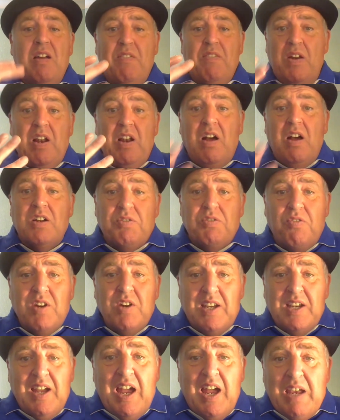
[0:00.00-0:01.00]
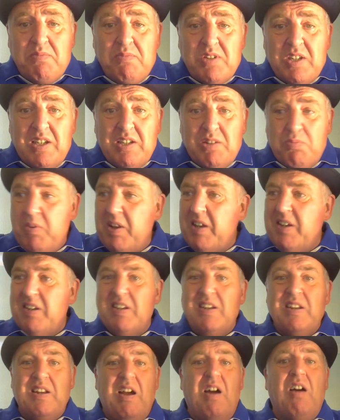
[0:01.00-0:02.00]
The last 3 games he's
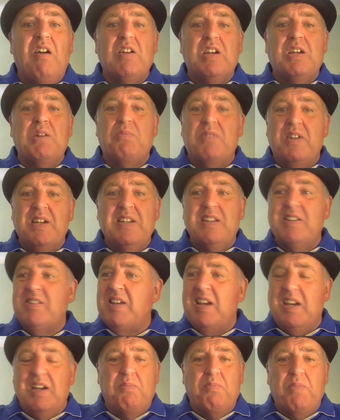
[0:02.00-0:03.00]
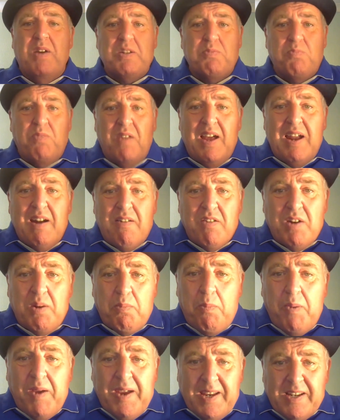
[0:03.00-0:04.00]
been arguably the second best player on the
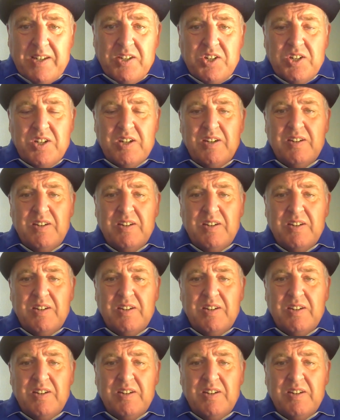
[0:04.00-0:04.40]
pitch.